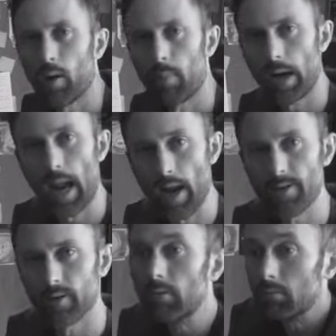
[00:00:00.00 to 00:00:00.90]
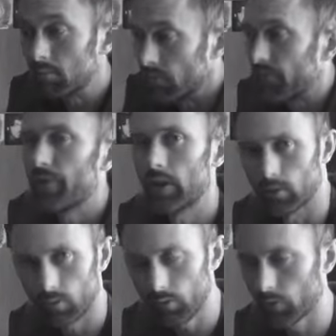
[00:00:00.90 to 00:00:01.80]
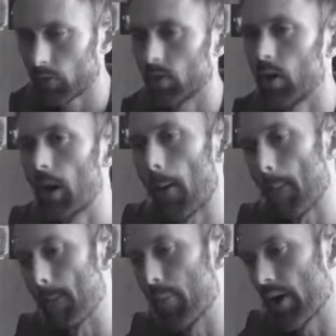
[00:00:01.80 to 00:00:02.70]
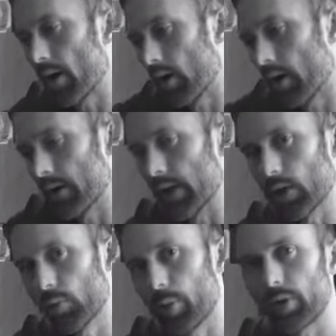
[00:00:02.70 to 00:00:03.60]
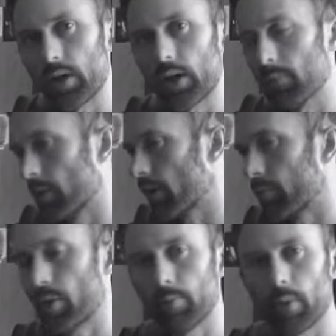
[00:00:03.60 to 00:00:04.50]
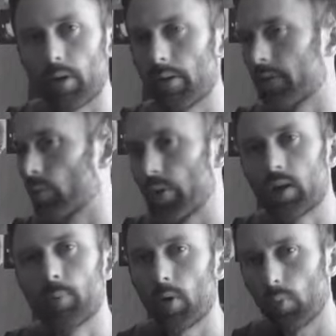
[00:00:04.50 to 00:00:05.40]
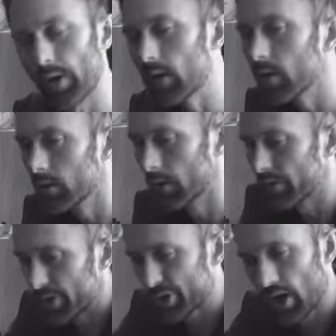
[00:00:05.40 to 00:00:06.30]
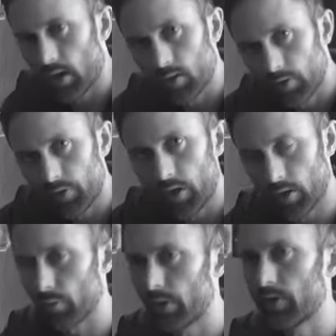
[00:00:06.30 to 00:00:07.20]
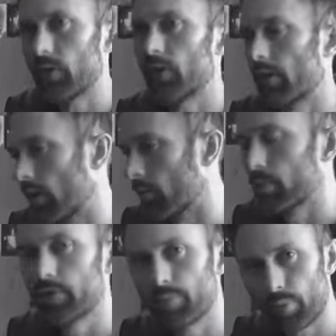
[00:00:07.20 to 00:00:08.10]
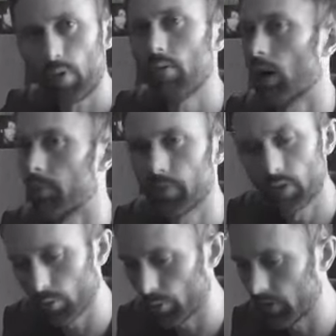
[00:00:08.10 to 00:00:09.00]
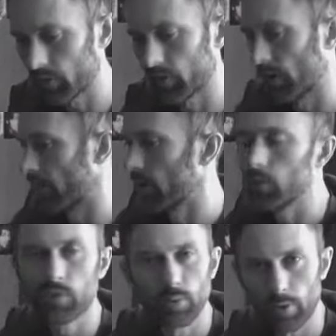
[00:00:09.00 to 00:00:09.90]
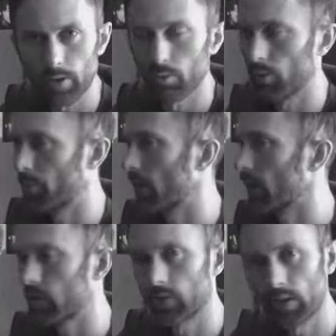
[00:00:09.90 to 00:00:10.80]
how my head feels. But year upon year, month upon month, even week upon week, the channels increases and the number of programs increases, and then you still get the repeats, and